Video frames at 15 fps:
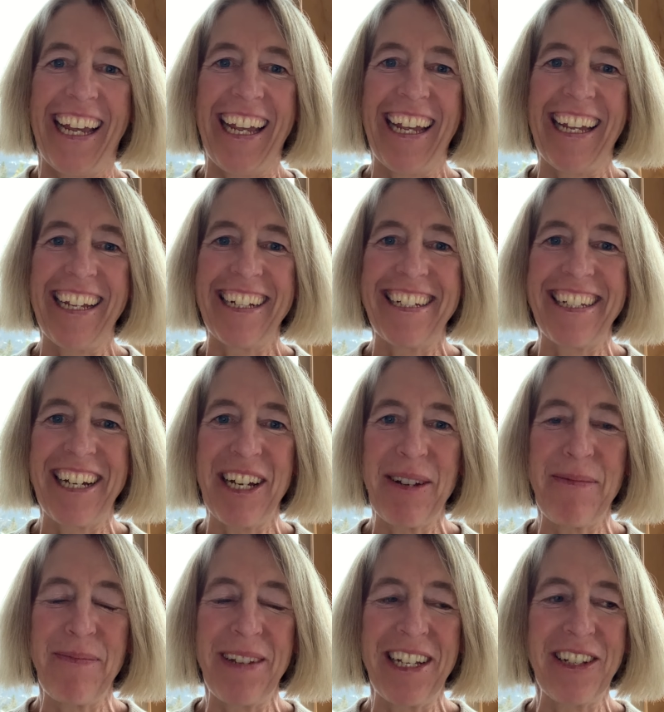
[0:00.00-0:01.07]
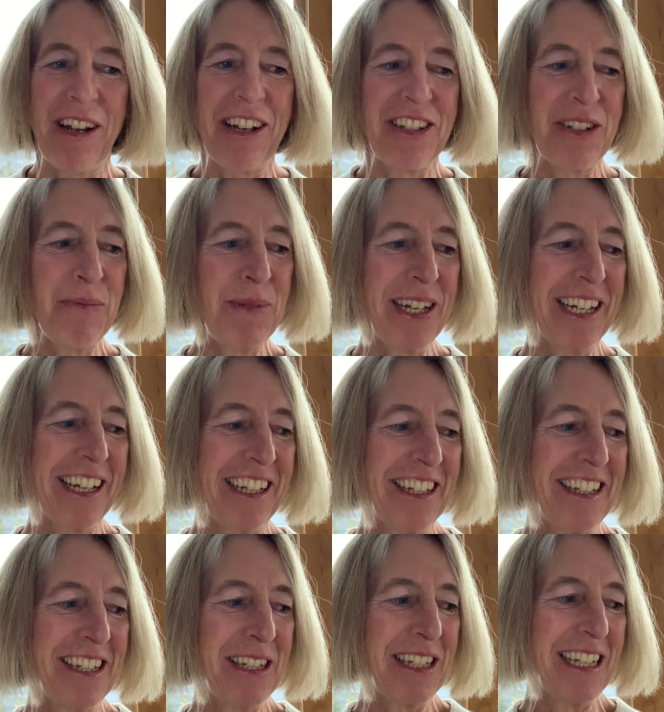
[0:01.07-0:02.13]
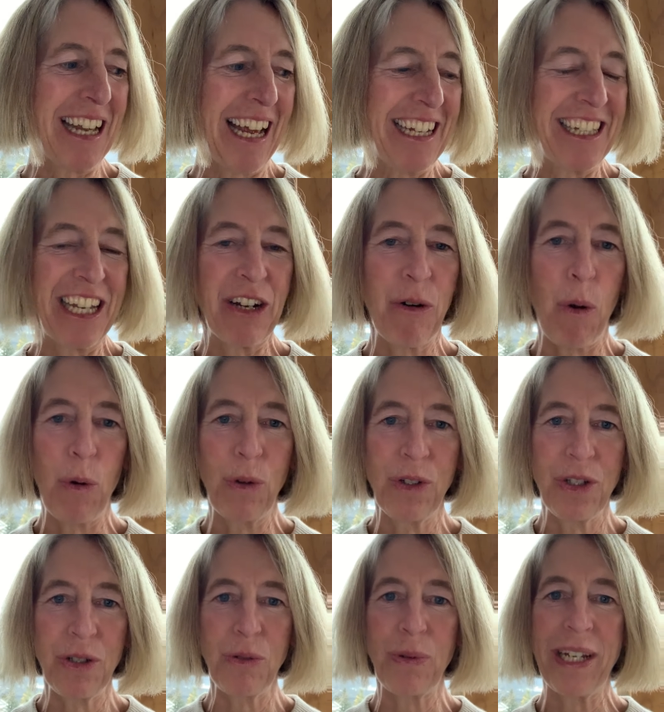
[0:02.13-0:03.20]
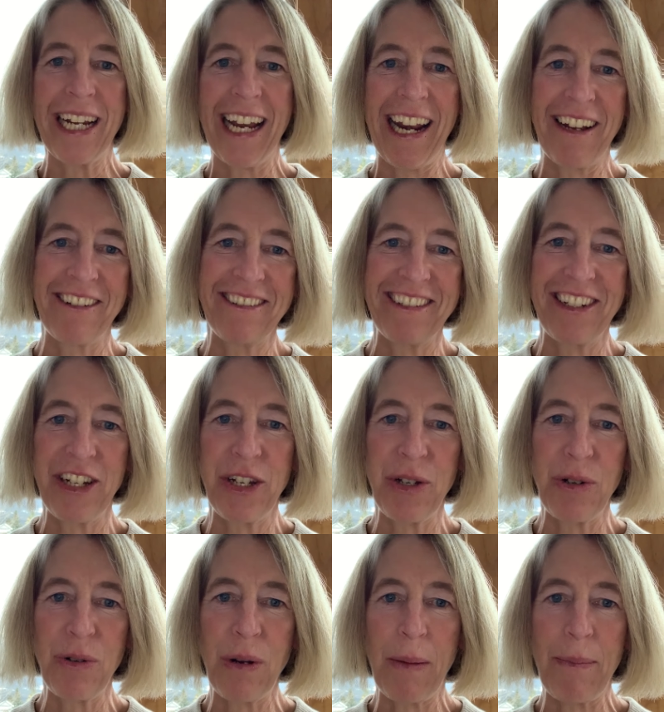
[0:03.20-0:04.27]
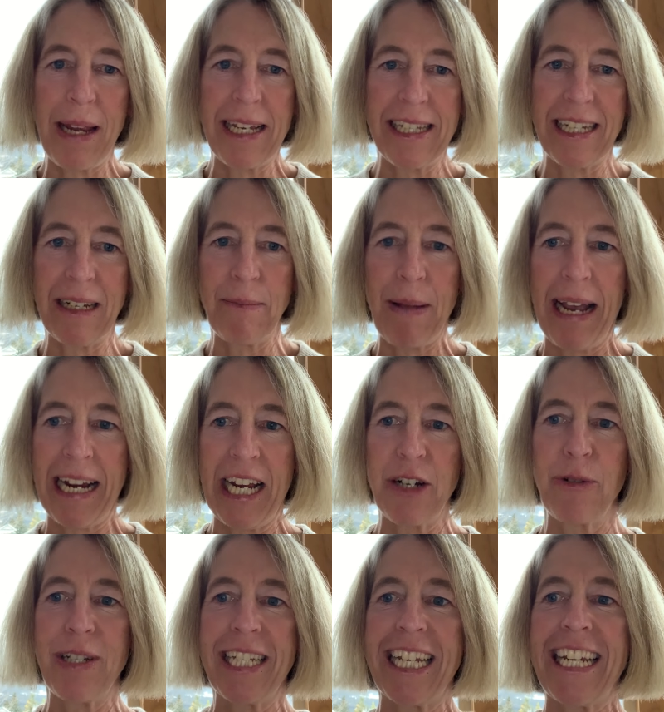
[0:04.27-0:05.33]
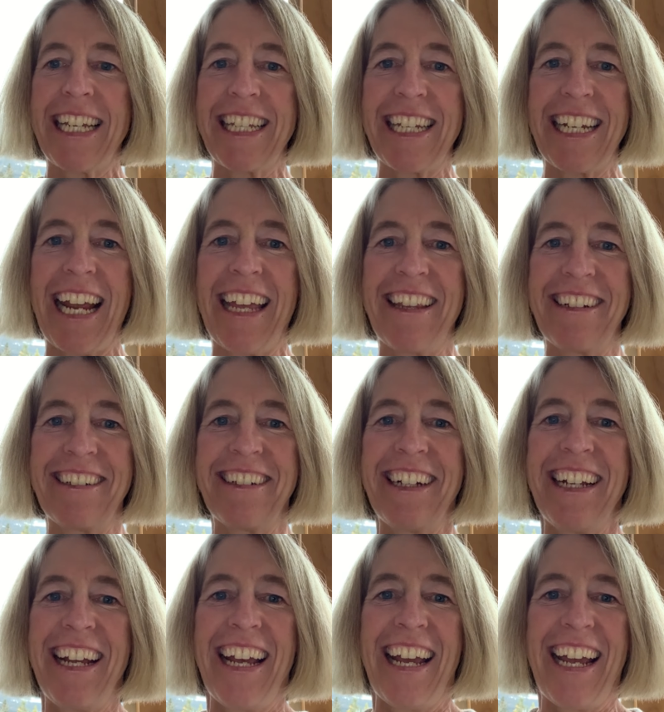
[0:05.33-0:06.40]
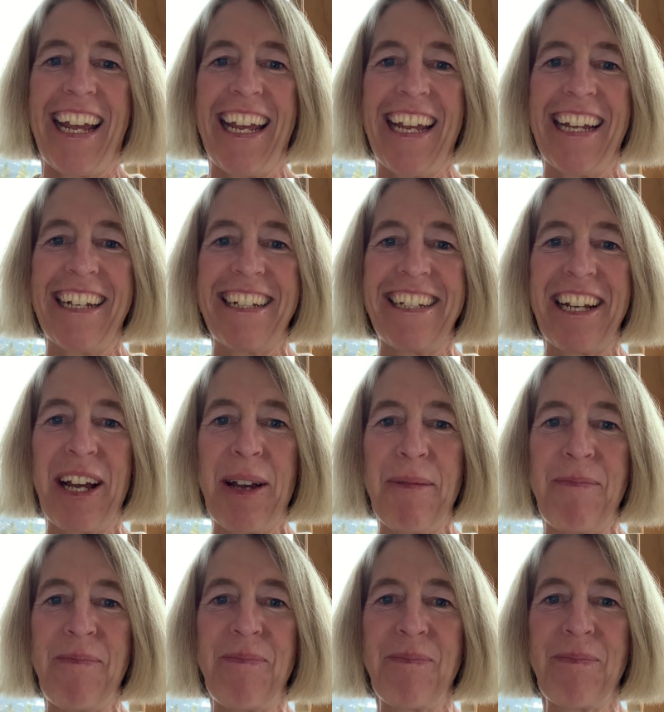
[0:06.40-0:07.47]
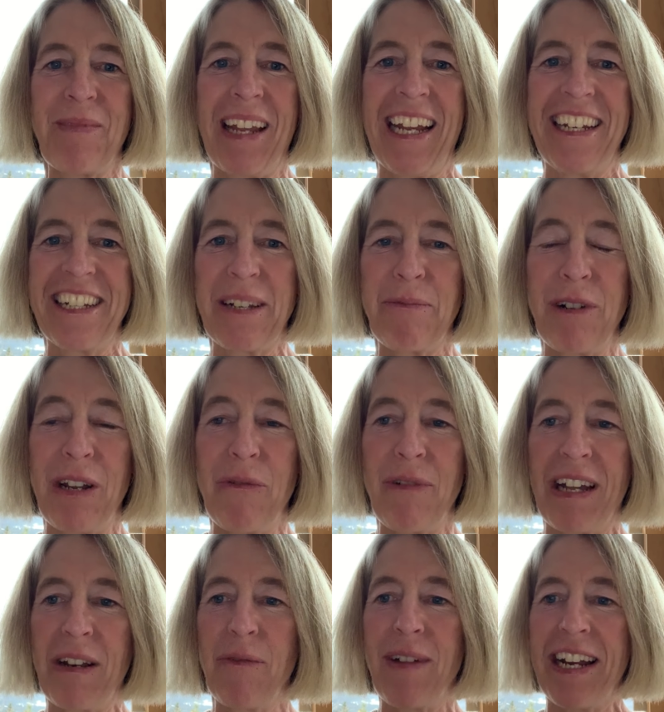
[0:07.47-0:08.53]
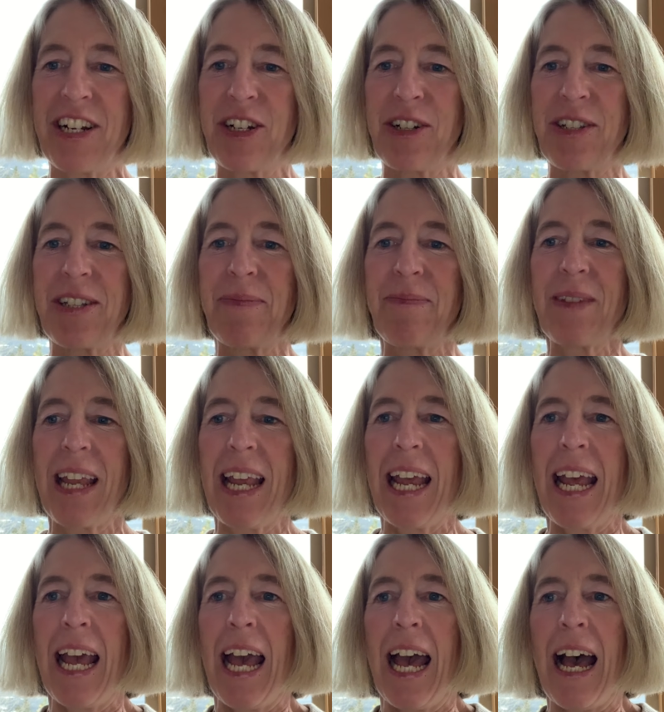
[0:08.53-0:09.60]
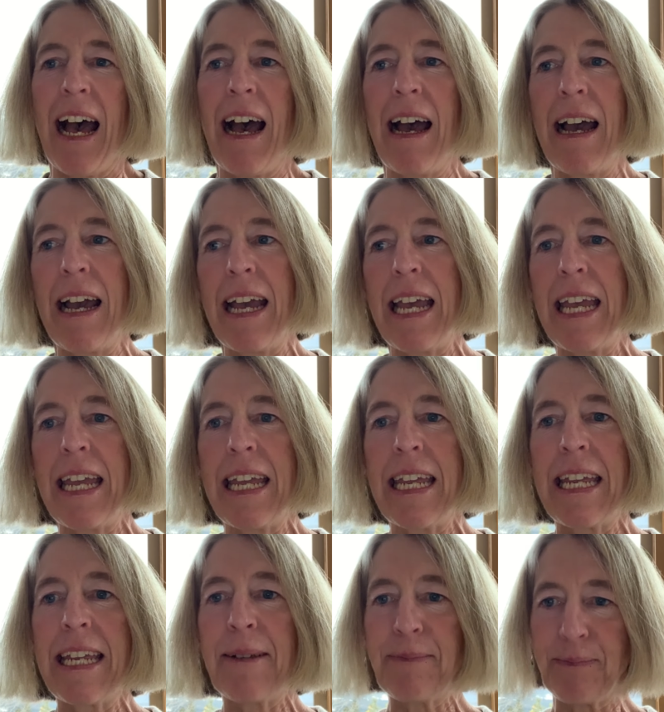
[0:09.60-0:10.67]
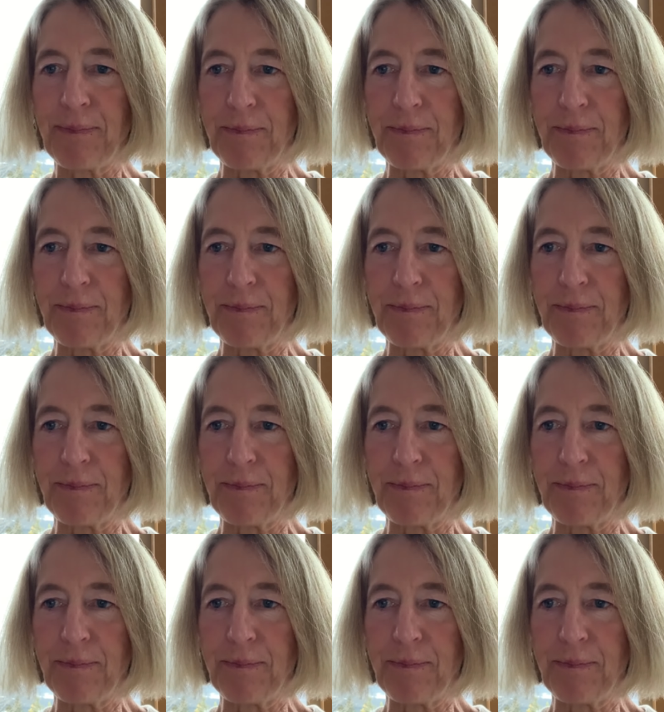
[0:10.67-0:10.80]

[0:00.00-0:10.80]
And it's awesome because as they're older, we get out and do amazing backcountry skis together and some really fun adventures. I